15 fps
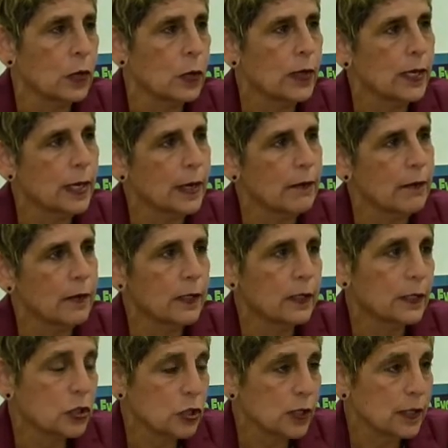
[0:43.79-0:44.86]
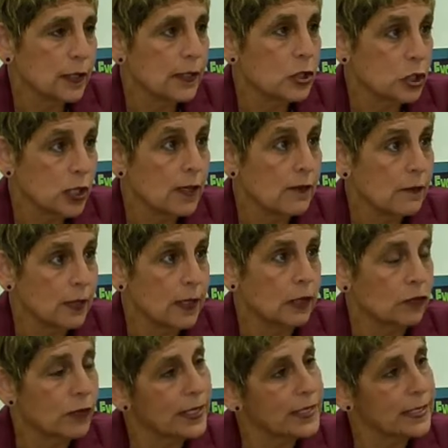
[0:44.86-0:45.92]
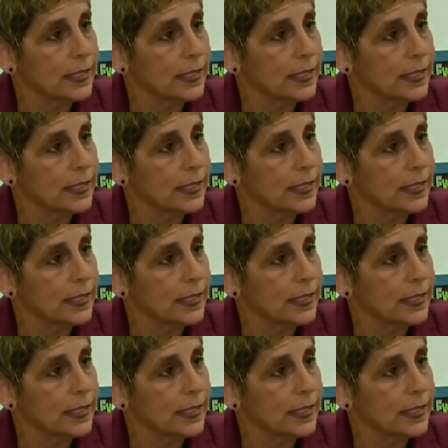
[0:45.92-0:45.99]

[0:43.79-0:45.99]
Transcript: We have achieved great